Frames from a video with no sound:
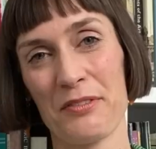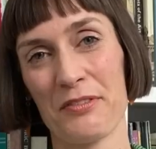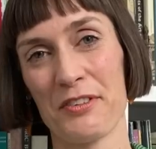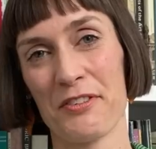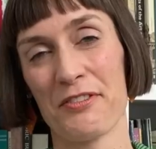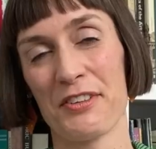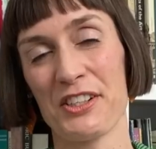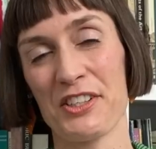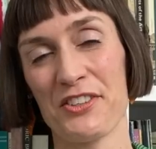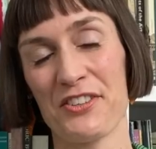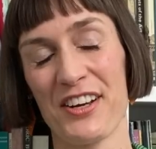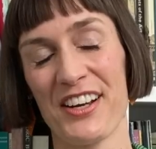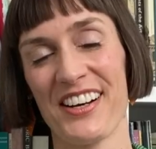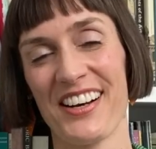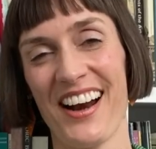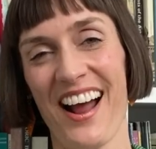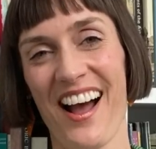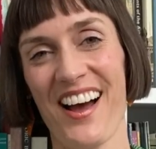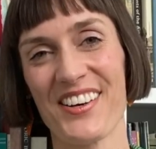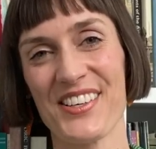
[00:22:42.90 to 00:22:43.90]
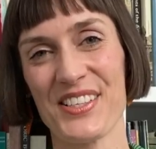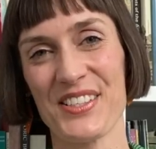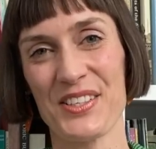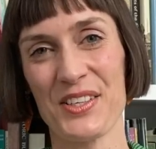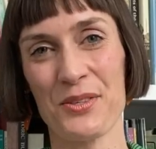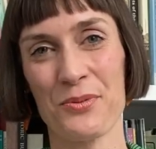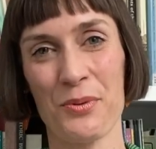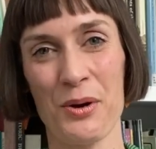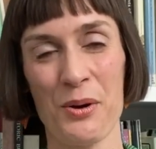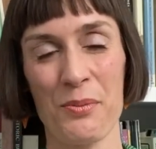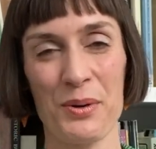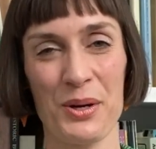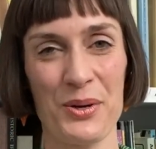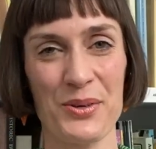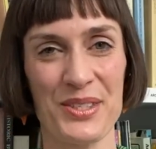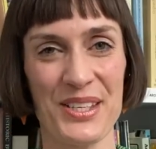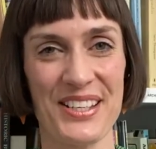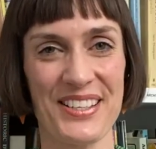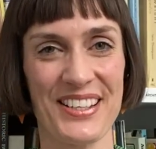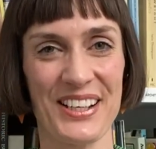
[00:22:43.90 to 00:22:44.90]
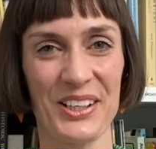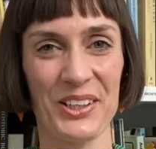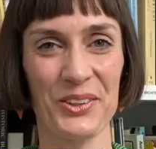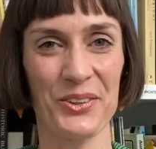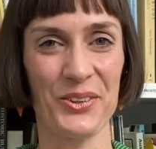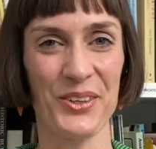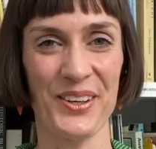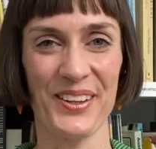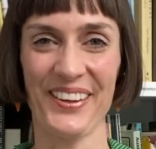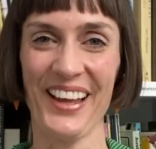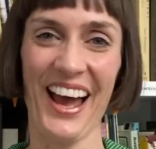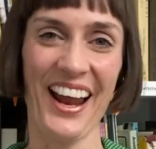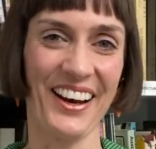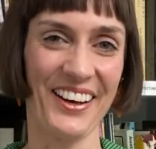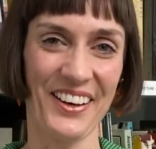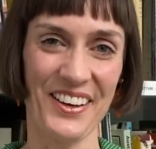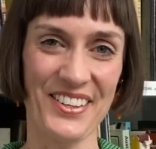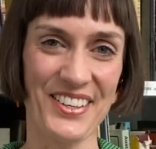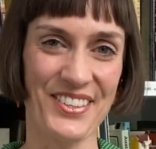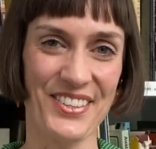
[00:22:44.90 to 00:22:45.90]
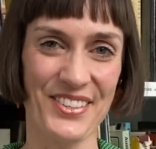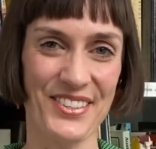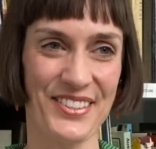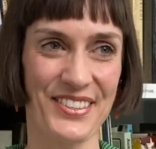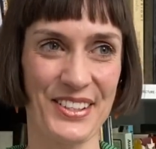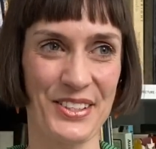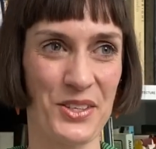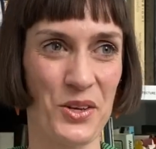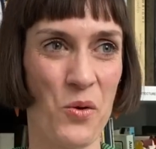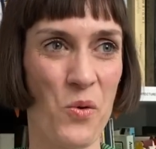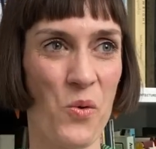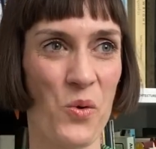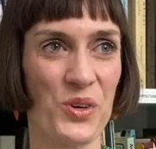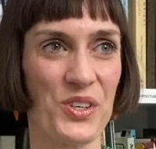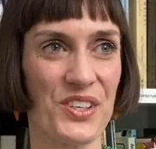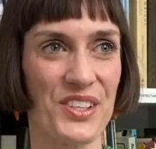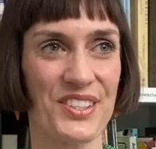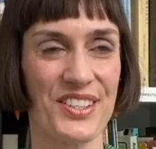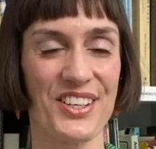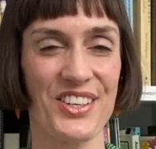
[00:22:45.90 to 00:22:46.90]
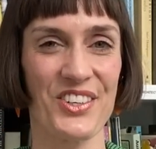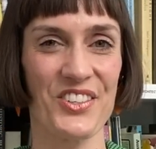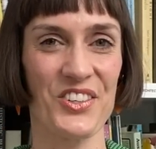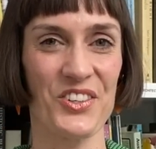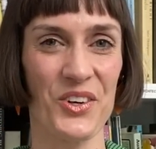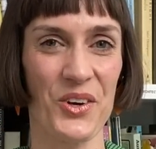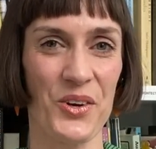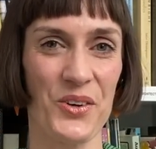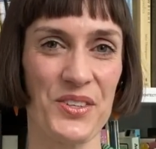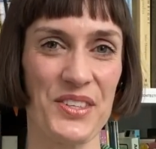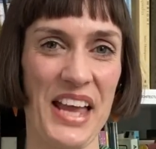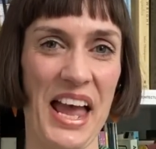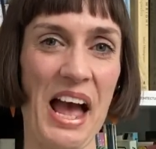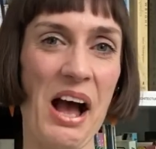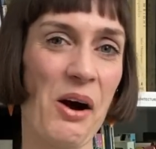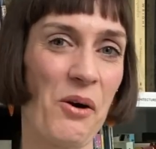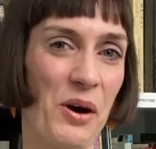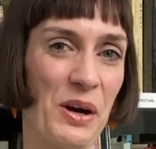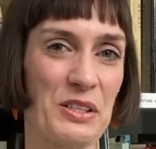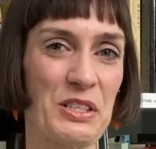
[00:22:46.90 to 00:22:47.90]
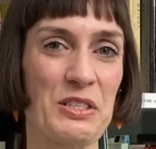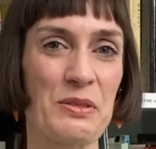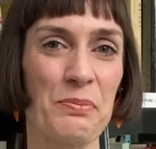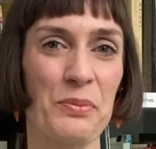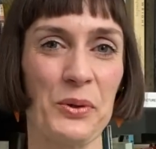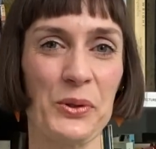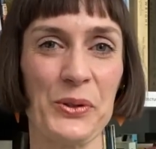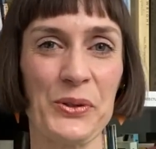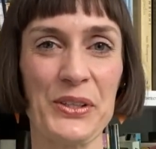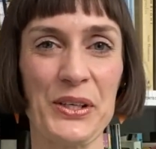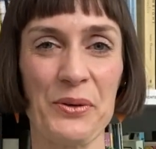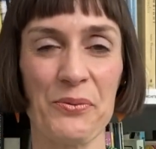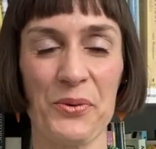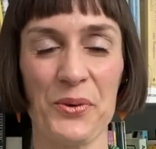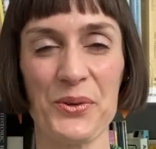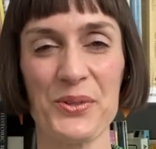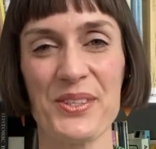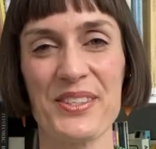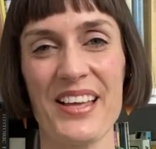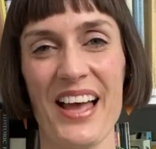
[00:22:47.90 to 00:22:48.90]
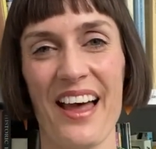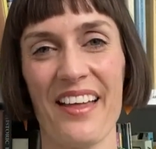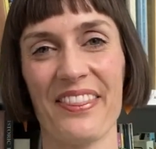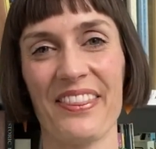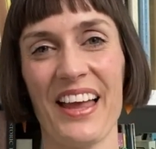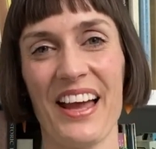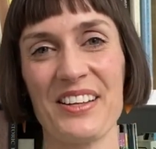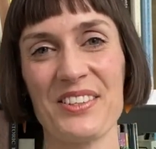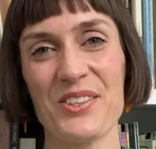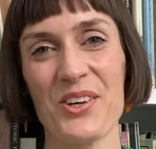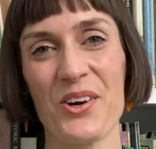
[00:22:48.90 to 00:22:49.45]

of a frustrated artist as well, because he's included that, and it's gorgeous. It just shows how unspoilt it was at that